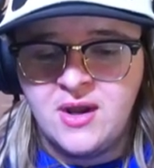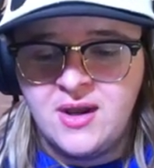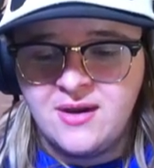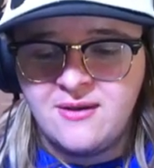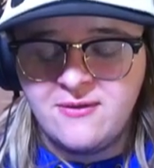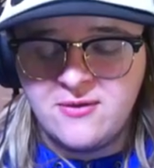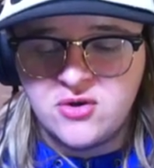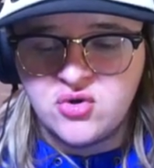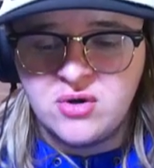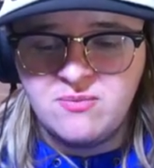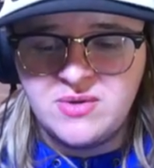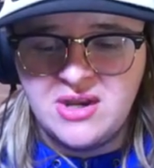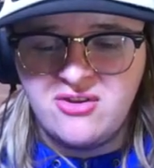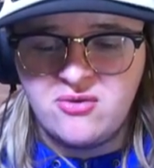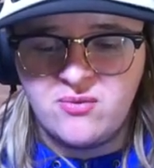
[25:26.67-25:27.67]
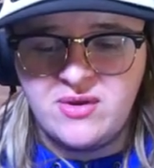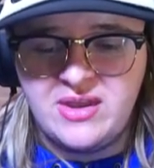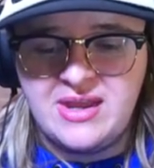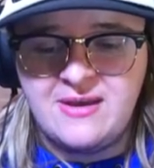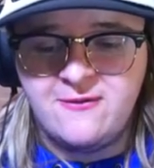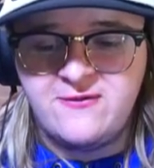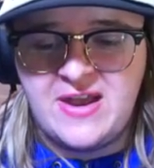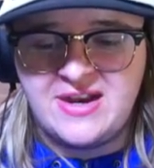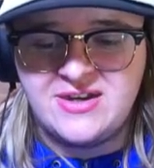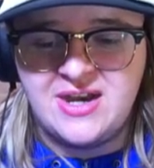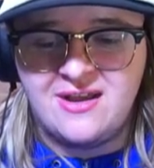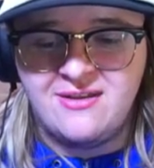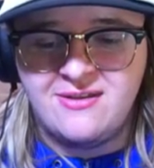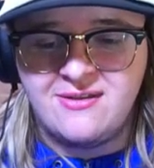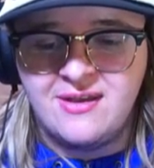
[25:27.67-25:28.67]
because the trip doesn't really affect
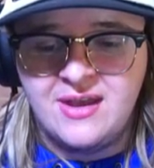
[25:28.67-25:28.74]
us,